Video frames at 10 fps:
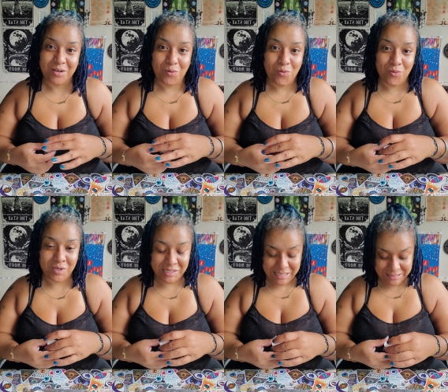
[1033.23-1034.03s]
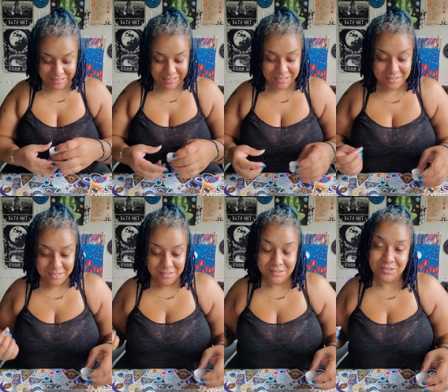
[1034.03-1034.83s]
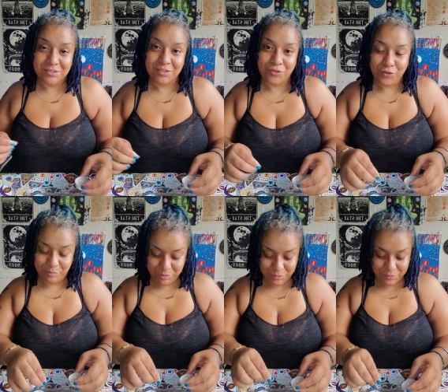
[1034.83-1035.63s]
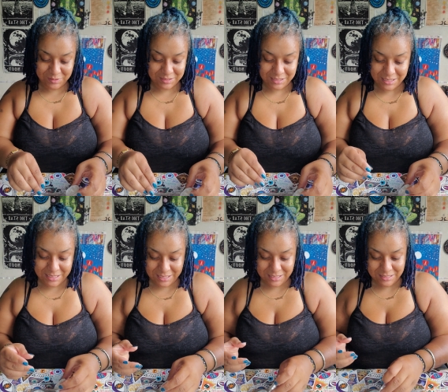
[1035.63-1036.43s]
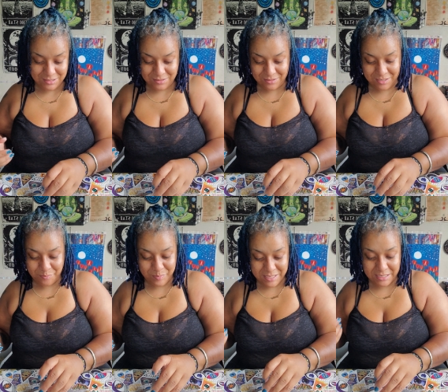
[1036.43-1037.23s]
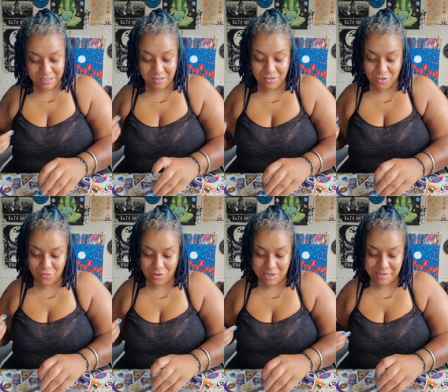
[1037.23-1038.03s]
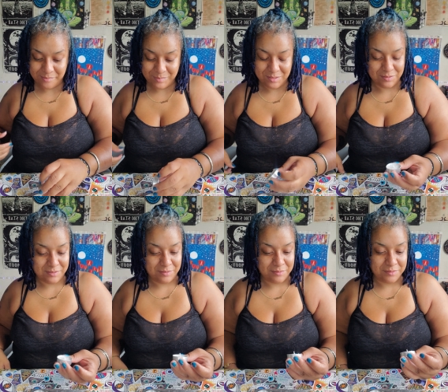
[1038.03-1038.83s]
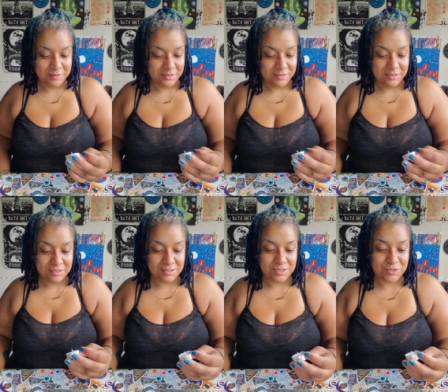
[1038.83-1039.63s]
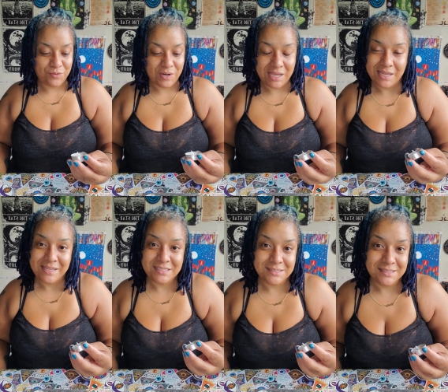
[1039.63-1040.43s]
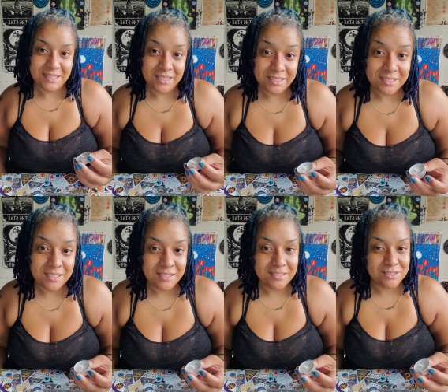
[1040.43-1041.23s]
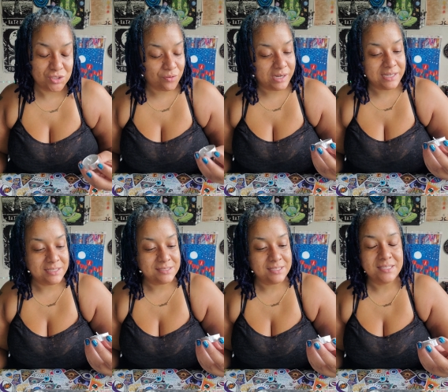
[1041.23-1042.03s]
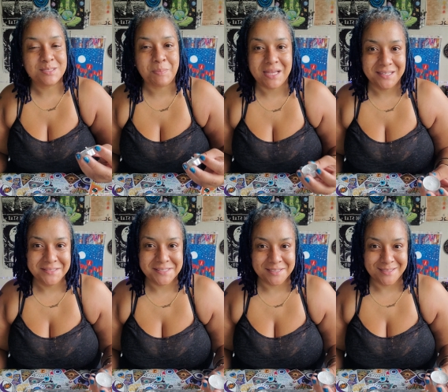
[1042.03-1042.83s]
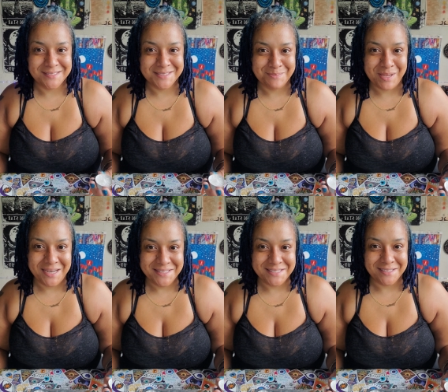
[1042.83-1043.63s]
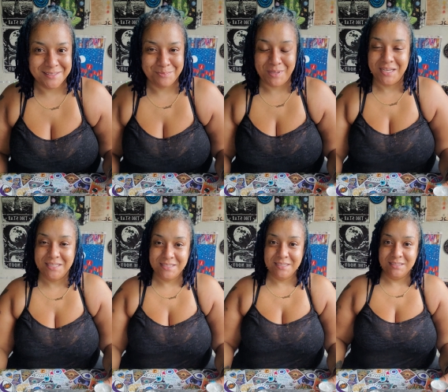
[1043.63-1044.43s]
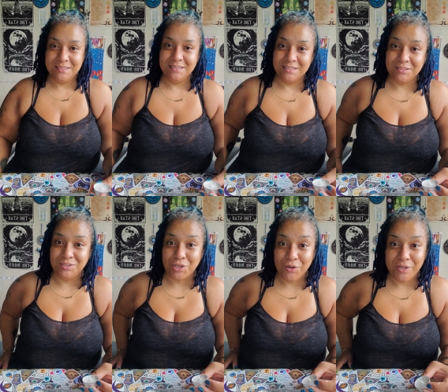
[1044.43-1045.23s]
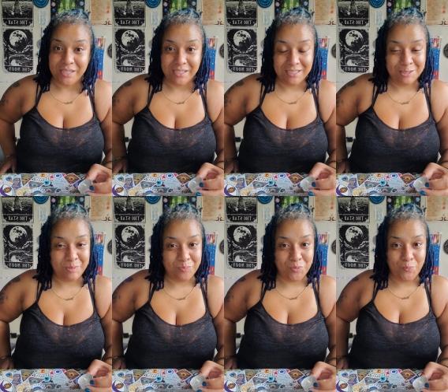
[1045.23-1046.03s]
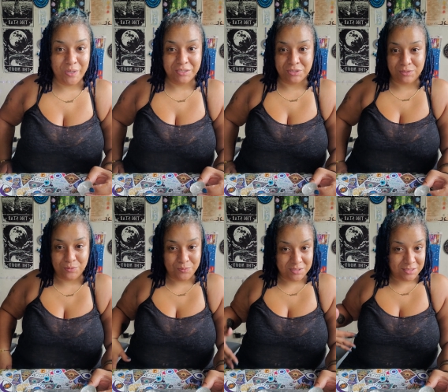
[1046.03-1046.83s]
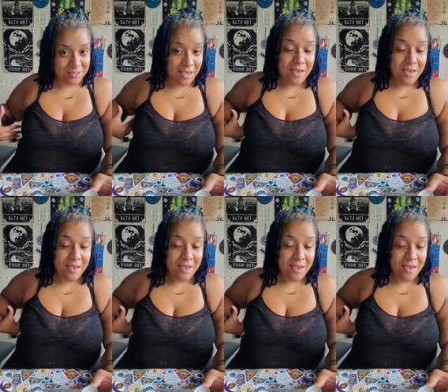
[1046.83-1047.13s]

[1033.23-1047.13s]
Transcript: they're all connected to the criminals in committing the crimes, you know? It's crazy. it's crazy. It's politics. It's politics. Politics is dirty. These people wear suits